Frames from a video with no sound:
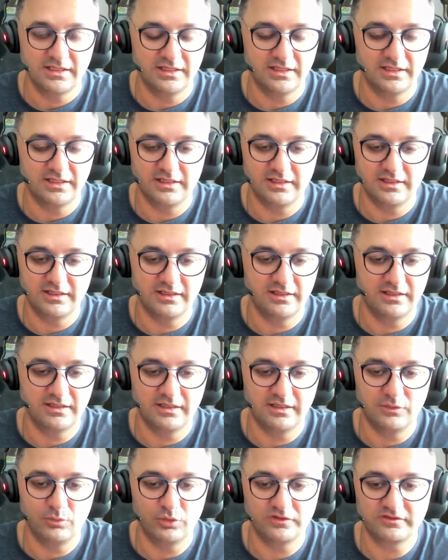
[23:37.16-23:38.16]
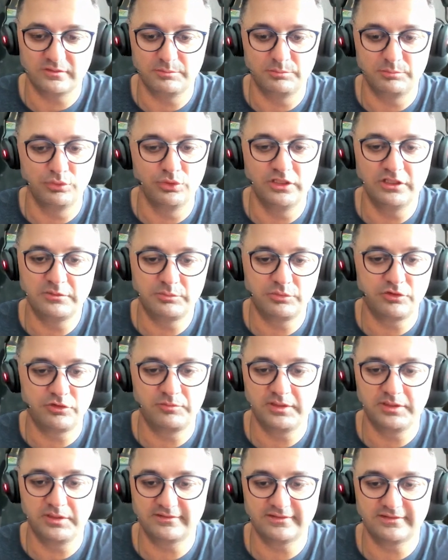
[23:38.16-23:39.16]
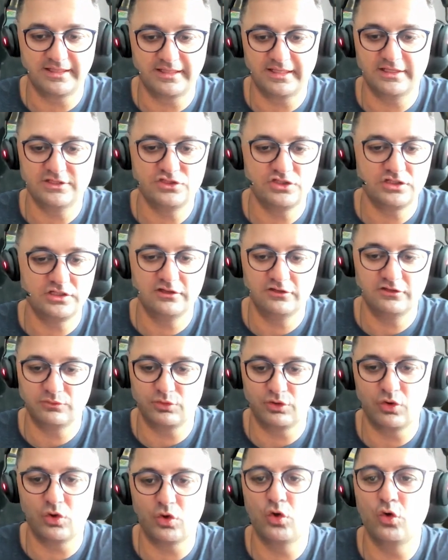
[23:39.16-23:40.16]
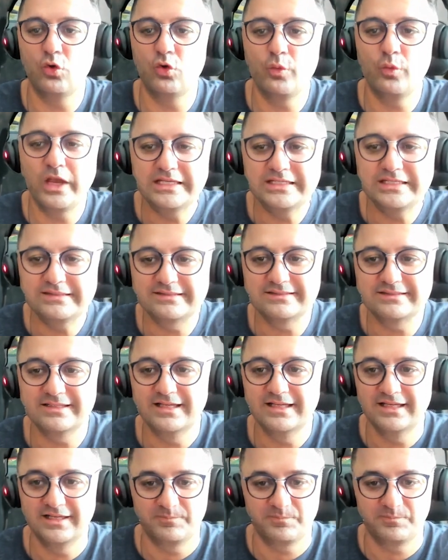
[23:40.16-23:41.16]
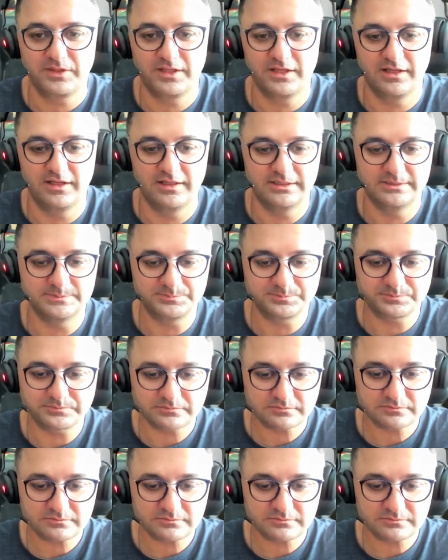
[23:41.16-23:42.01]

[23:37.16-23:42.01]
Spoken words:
it was a bulletproof, because like engineers were always hesitant